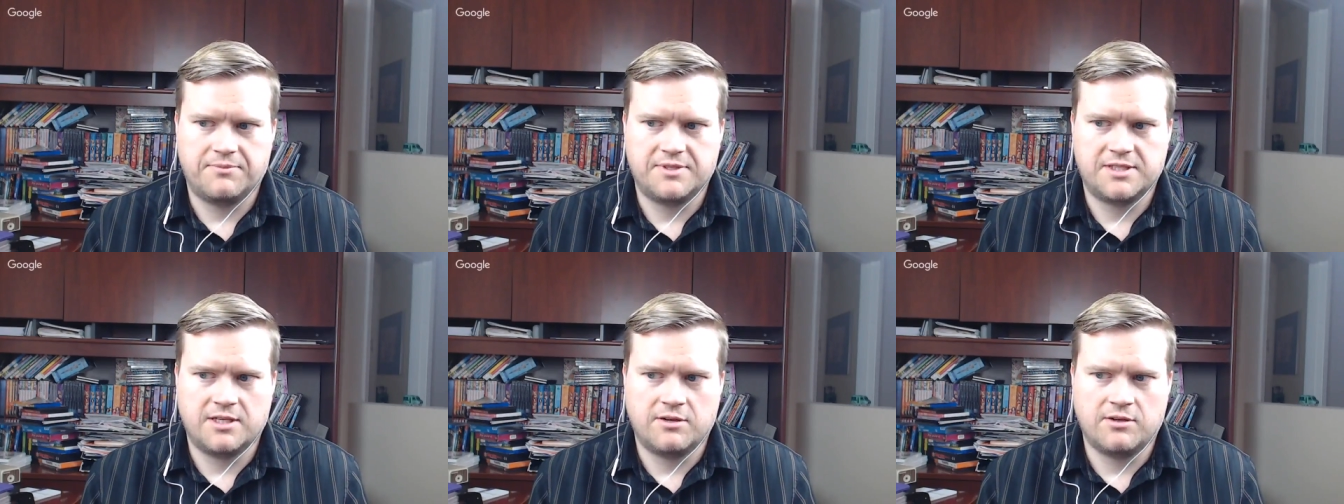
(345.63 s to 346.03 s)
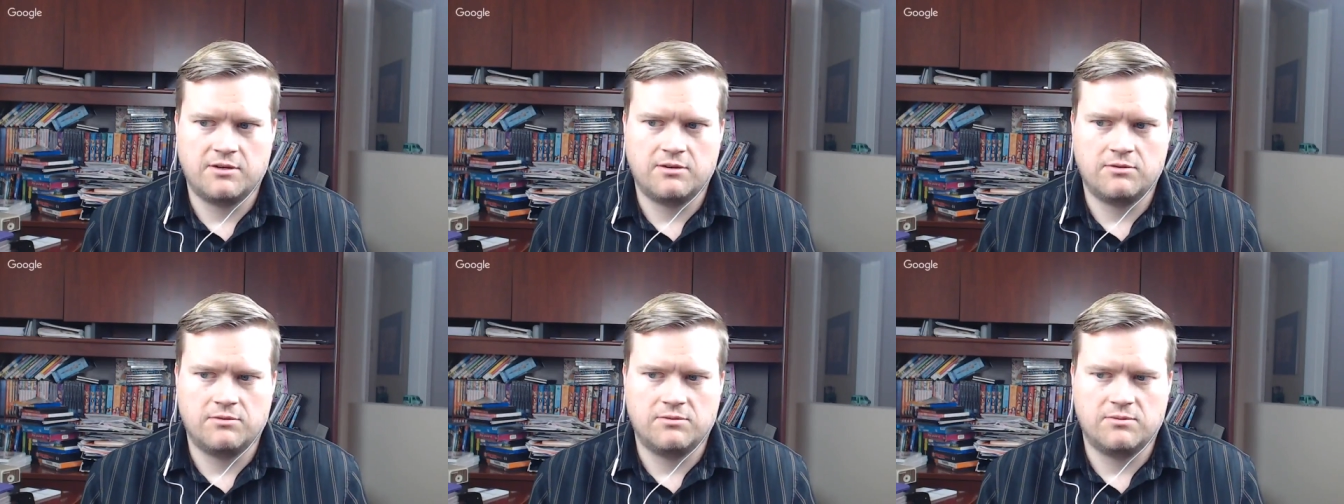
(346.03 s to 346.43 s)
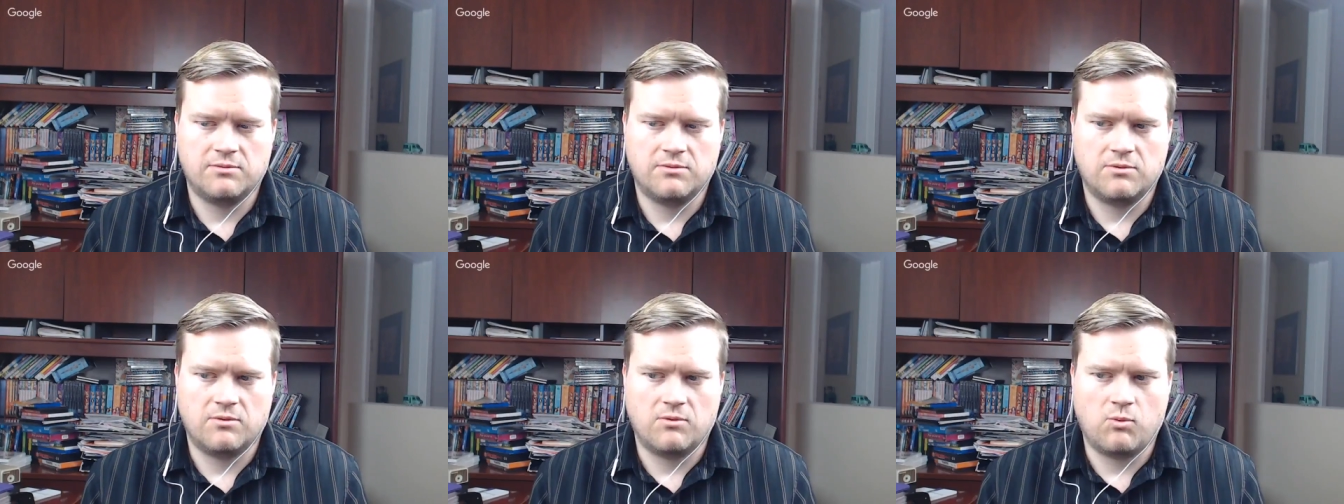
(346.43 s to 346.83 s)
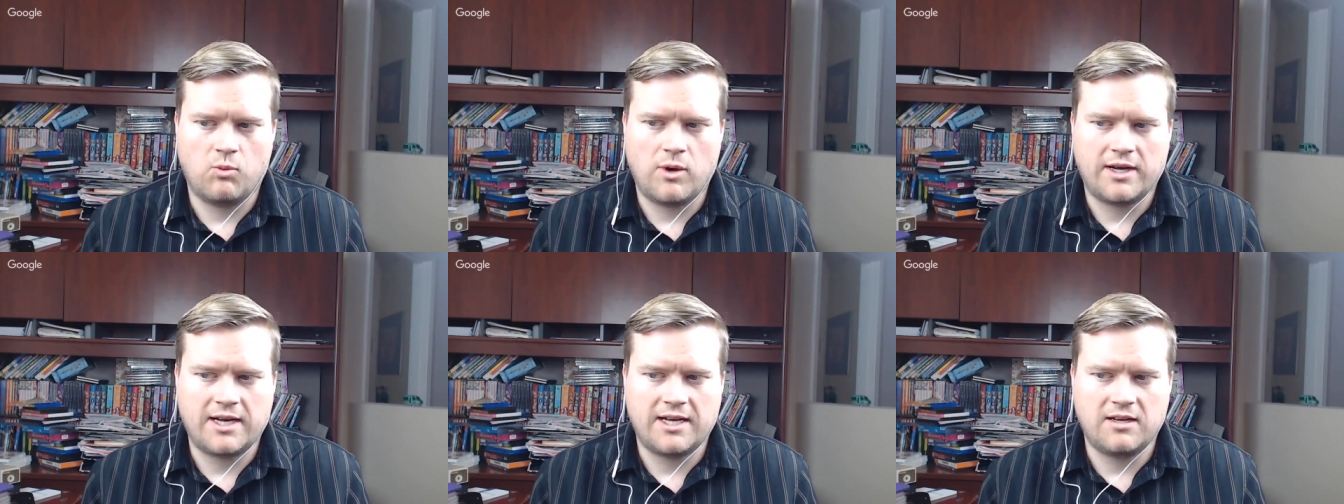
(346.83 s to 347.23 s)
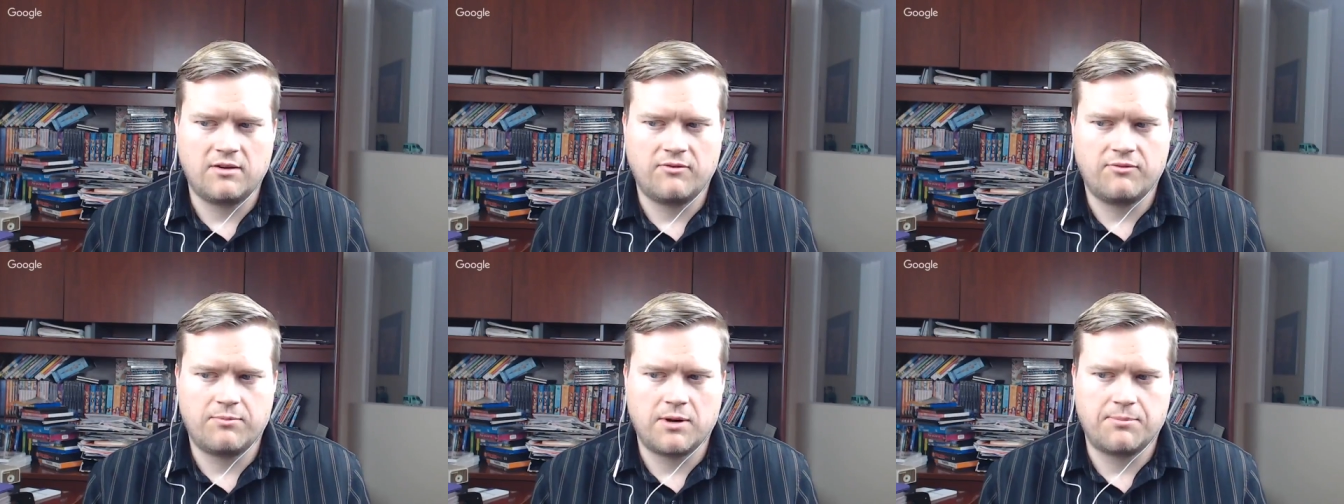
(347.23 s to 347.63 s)
so you what kind
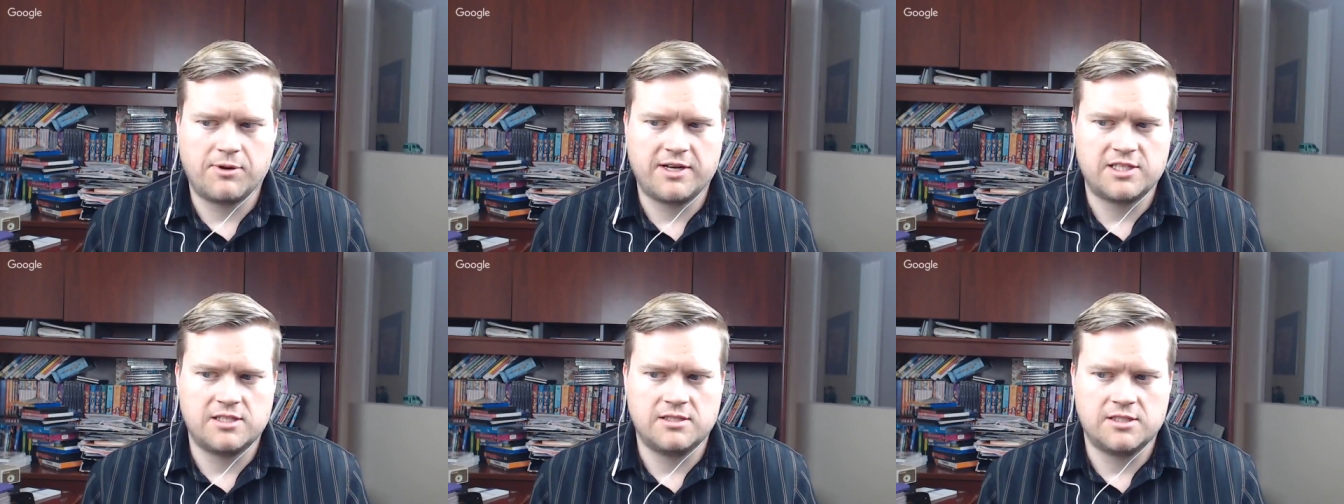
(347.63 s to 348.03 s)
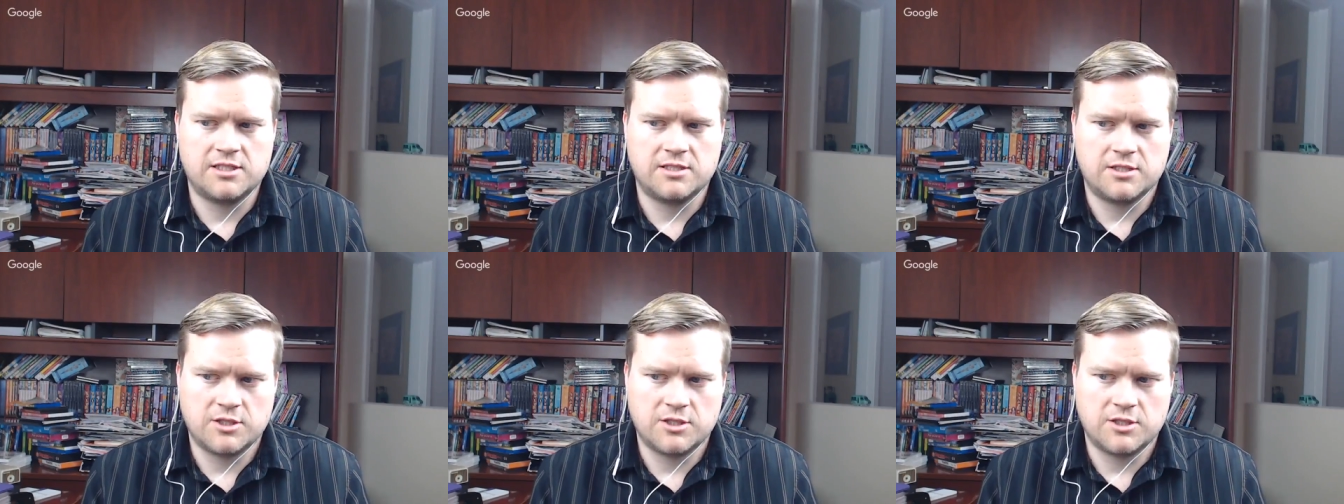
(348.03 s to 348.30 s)
of preparation to,